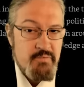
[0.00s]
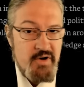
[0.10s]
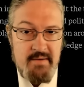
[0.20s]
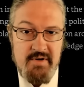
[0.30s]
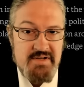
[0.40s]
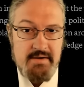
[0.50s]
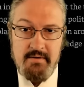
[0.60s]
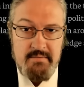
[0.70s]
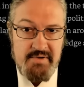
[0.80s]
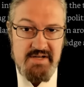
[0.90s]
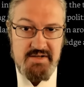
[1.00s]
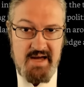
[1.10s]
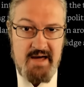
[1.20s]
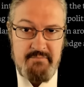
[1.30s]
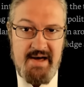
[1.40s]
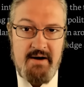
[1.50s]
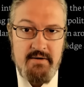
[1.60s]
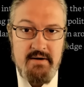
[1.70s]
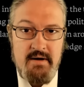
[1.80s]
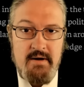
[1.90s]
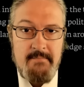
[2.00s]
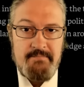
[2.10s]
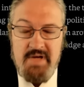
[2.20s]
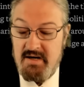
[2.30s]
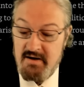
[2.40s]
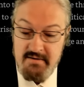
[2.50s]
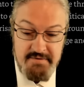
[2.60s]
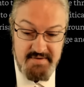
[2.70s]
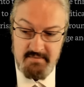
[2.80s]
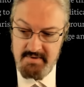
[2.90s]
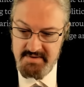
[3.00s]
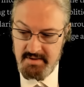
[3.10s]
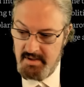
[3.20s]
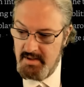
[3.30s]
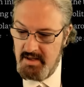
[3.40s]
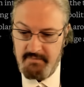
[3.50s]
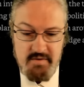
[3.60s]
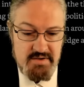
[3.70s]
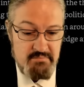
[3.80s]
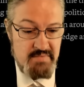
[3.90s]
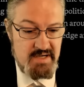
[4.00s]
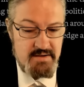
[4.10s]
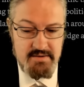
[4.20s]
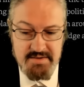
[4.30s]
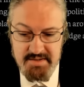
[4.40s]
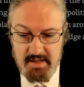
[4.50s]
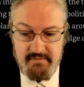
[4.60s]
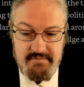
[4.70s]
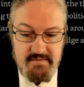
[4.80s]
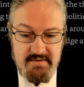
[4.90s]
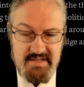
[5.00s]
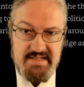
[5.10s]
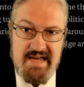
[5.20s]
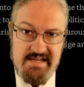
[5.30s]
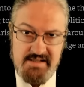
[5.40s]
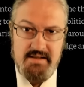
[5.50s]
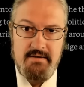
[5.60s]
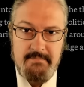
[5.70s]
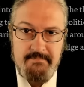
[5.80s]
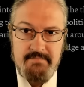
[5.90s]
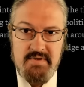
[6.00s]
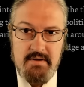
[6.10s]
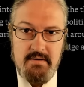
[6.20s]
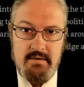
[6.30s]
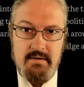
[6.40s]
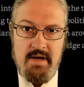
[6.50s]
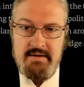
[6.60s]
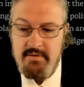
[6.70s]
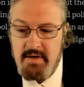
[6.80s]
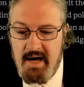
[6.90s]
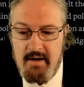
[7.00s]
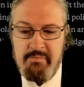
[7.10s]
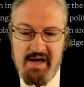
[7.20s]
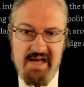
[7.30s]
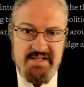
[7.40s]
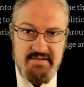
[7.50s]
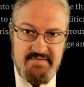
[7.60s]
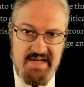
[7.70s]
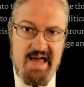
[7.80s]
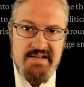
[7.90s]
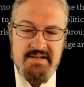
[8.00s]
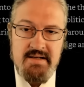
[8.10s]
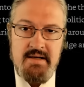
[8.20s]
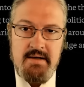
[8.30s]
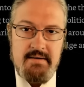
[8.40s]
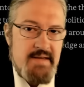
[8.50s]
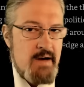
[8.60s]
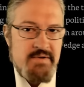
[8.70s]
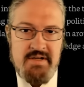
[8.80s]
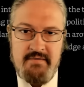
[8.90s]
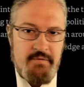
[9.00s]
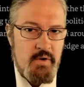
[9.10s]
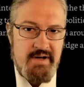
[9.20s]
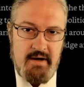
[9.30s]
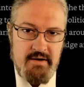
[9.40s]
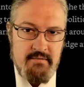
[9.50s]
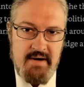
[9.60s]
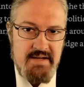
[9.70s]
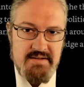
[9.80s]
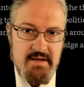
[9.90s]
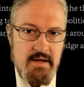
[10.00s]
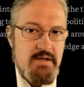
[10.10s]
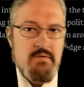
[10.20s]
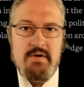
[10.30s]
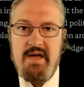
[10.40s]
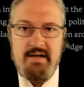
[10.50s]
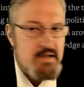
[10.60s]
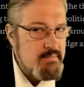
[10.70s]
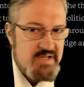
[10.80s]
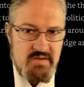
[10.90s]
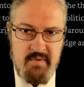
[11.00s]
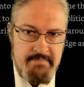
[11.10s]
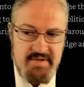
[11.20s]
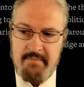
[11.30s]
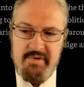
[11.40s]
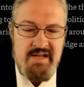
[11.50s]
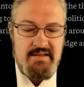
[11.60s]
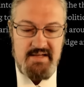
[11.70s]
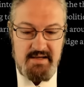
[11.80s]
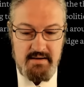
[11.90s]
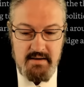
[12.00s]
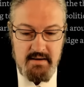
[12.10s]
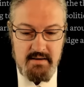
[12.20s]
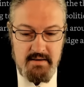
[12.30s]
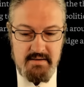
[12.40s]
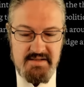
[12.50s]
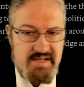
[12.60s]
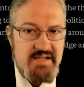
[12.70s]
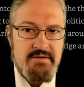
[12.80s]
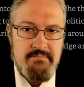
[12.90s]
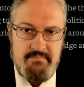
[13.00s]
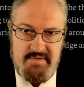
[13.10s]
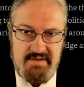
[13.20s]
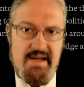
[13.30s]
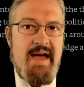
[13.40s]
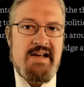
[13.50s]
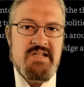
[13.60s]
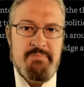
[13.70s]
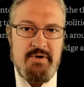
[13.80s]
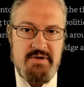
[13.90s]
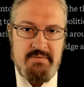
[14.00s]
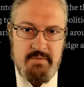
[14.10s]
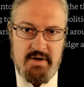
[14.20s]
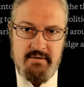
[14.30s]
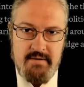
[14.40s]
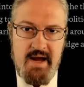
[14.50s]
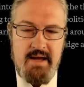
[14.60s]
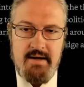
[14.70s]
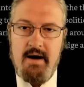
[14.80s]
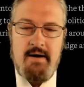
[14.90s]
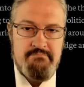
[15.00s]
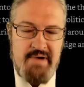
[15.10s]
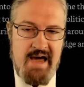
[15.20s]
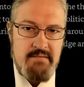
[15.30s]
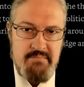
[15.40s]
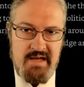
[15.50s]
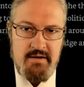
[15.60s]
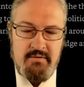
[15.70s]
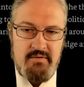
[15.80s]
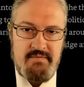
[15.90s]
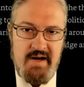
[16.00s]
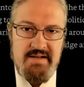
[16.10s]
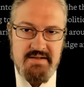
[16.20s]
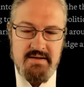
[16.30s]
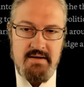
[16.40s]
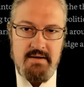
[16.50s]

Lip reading: pretty much the only place you had power. And another thing was, if you submitted yourself to testing and you got a positive test, that was going to void all your rights. You were then going to be swept up in the system that the experts were creating on bad medical advice.